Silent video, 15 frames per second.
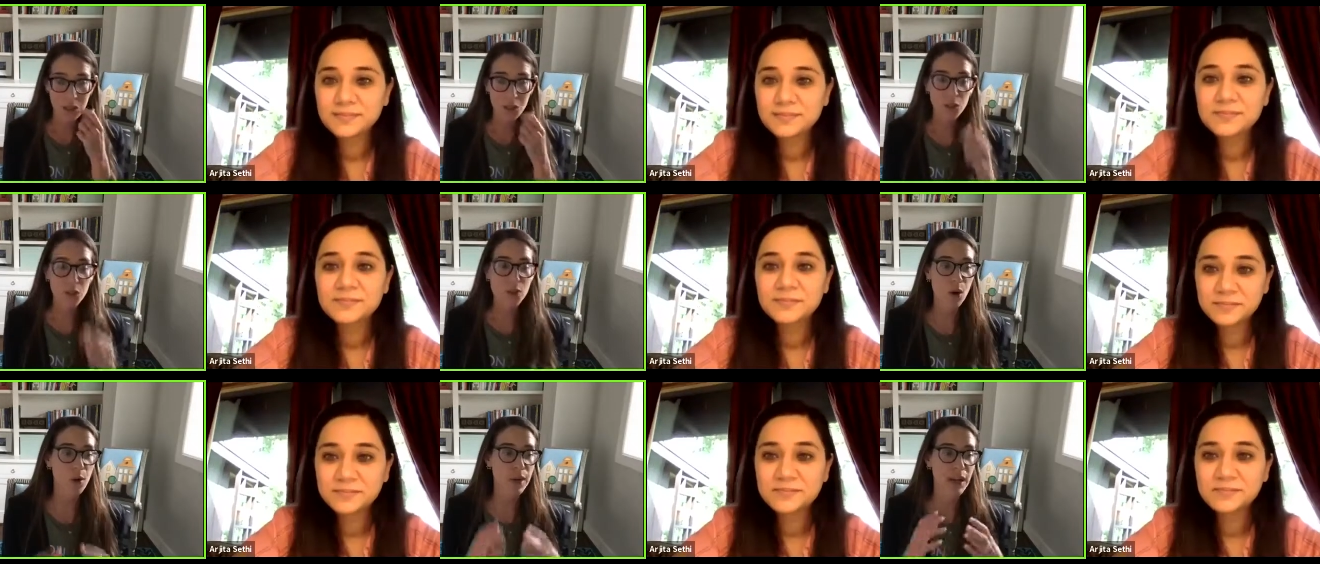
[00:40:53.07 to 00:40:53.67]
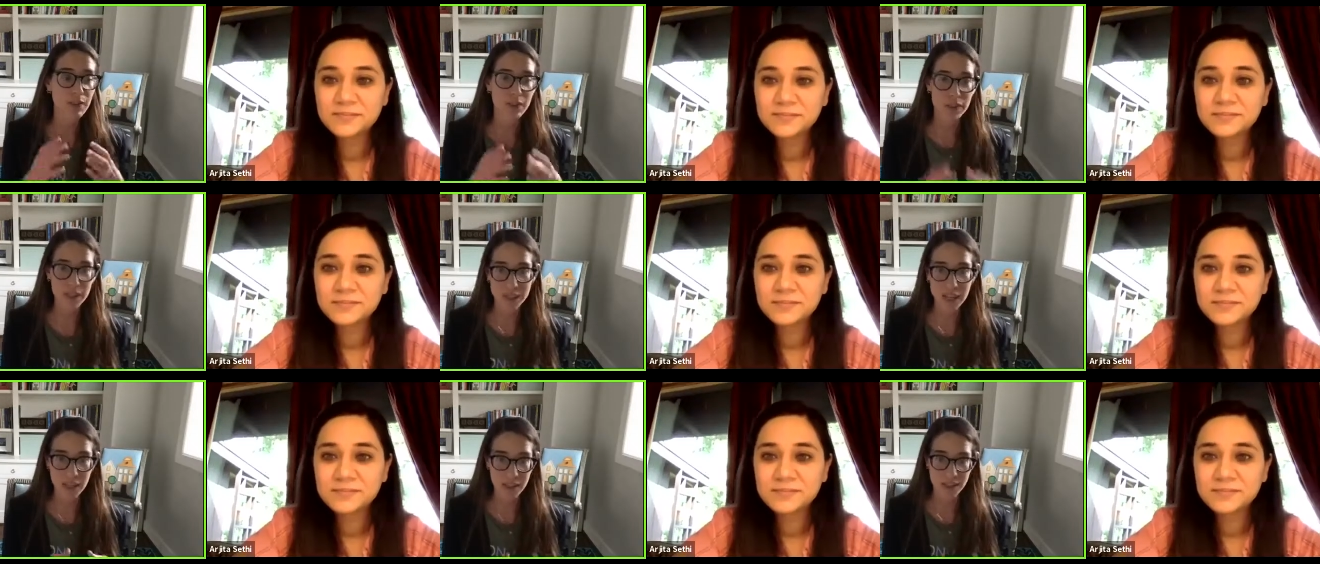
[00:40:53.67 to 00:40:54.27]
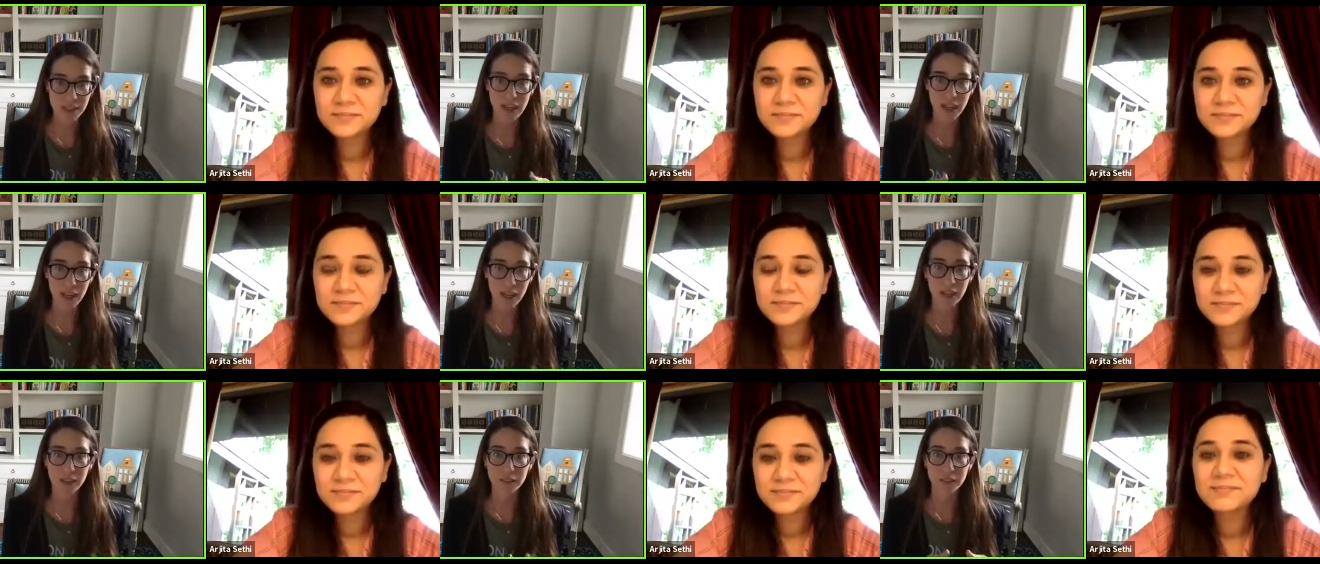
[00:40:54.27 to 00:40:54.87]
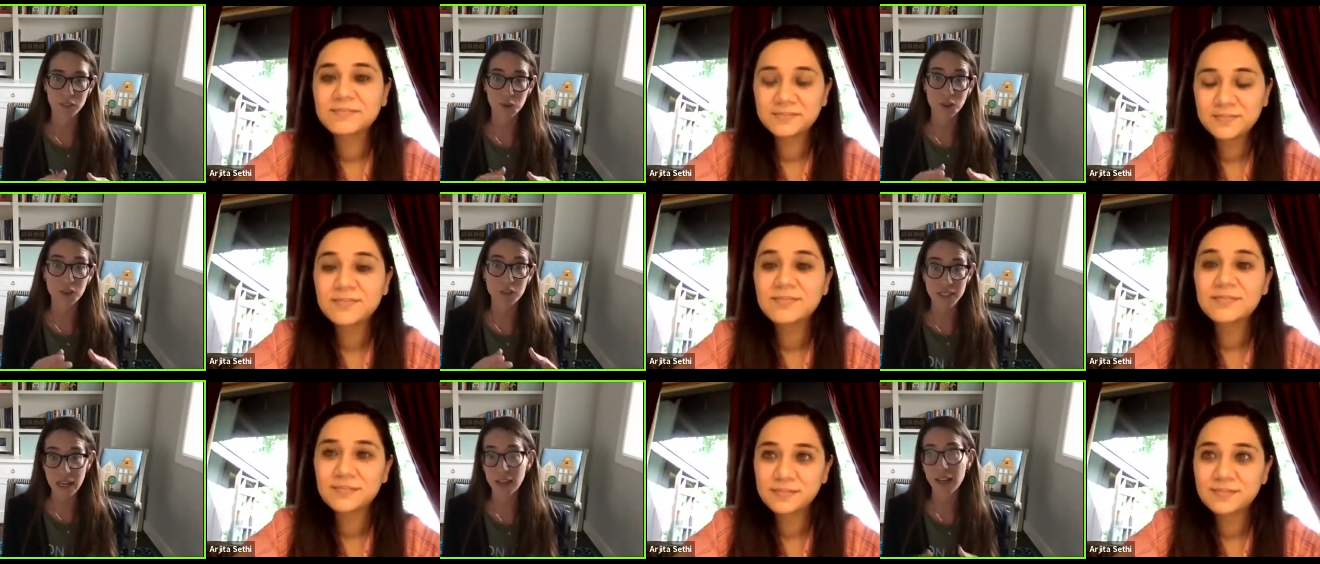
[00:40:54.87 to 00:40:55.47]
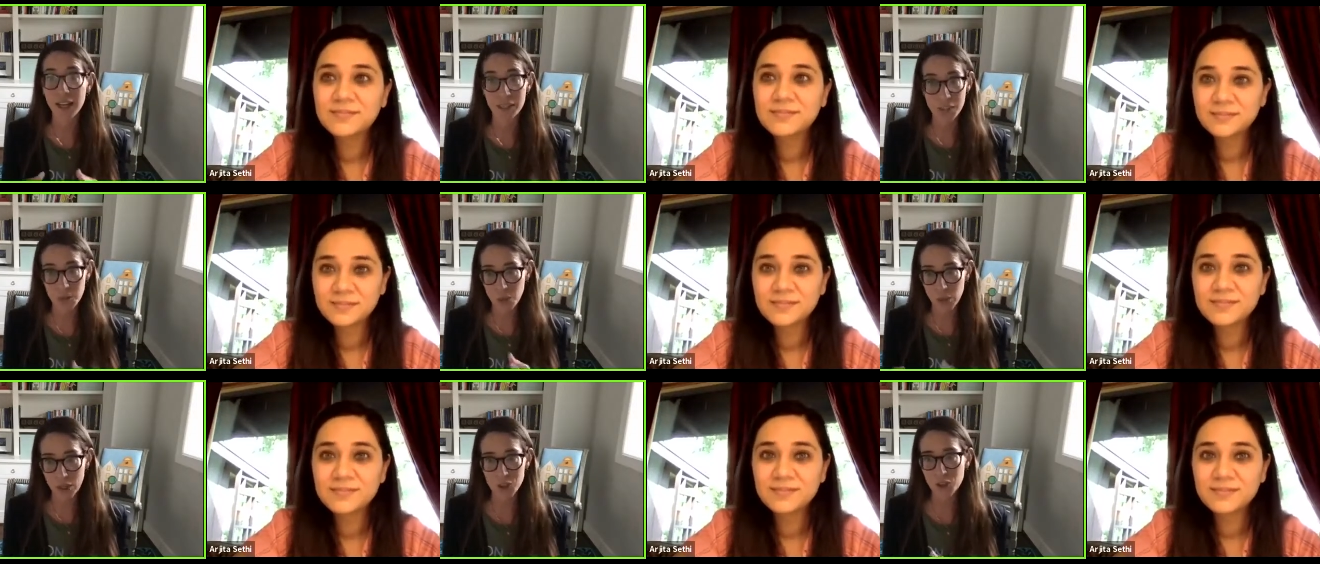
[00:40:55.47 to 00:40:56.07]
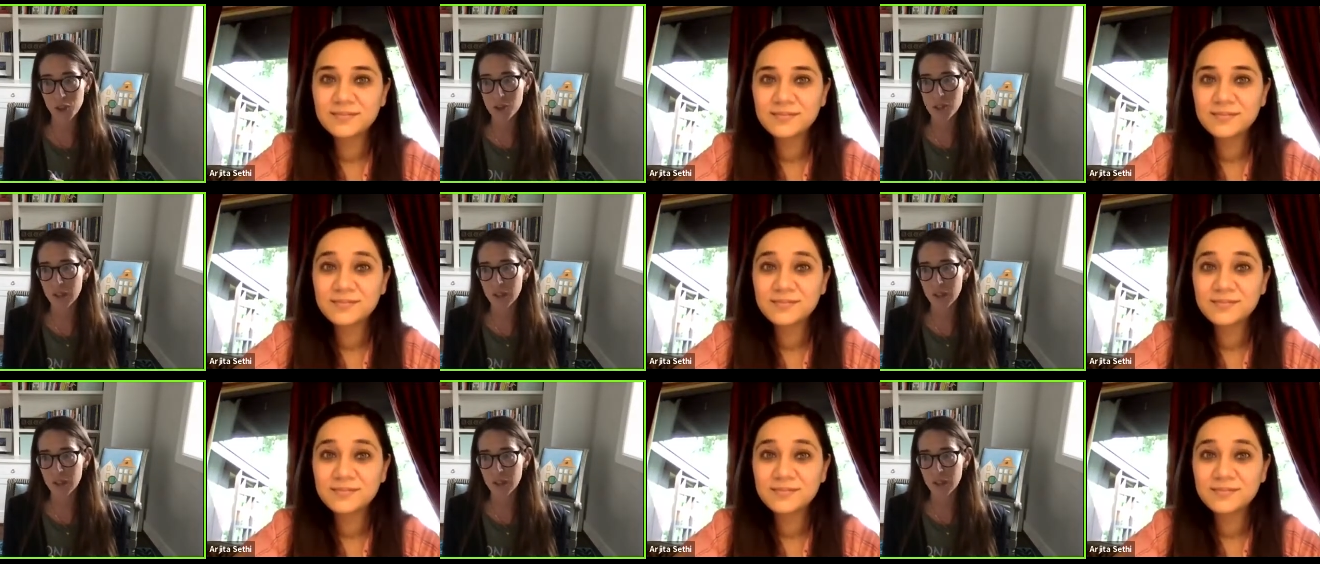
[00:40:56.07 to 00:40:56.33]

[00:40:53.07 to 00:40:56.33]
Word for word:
Speaker 1: you don't have the day to day sort of deadlines and pressures.